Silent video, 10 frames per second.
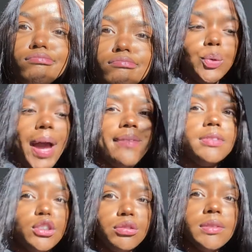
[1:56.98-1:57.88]
You have to
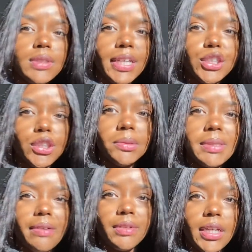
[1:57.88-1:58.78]
treat relationships
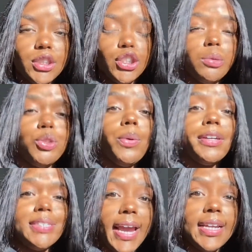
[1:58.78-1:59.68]
like relationships. You are
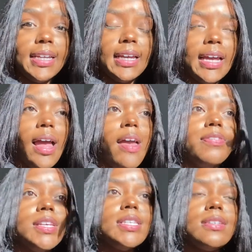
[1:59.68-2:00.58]
dating.
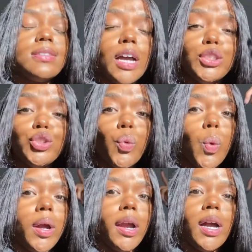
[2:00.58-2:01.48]
This is not
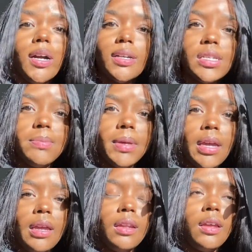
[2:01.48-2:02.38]
your
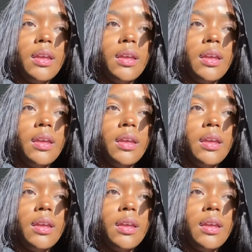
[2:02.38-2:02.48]
husband.